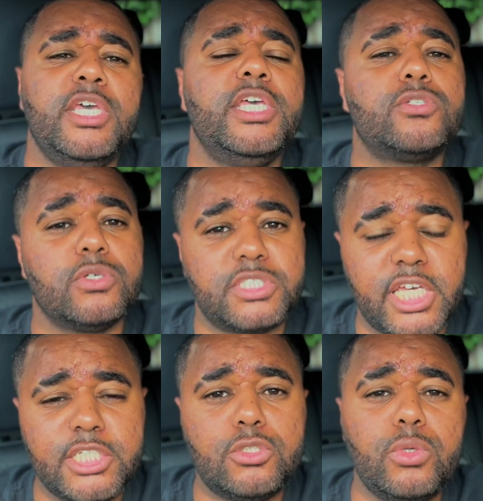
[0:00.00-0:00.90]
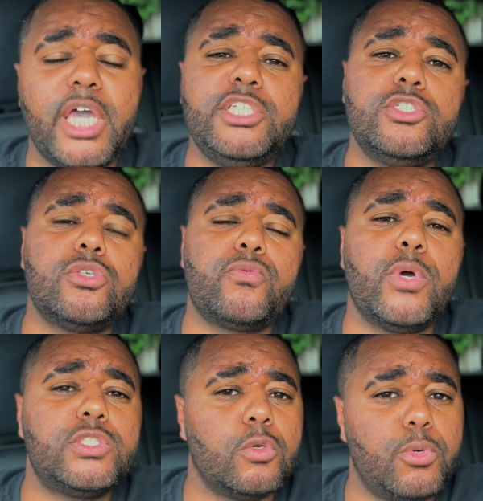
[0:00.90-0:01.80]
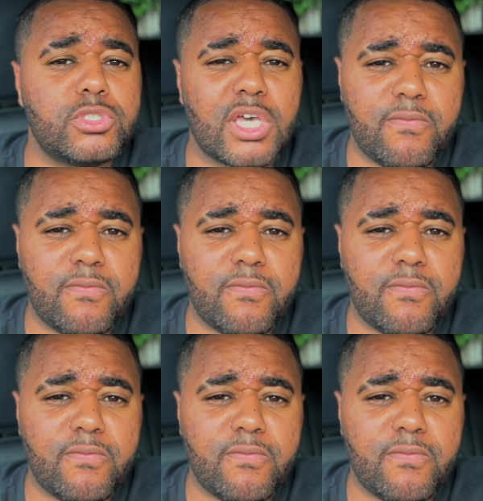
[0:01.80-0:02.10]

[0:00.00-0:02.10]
It's got stage 2 engine software, so it puts out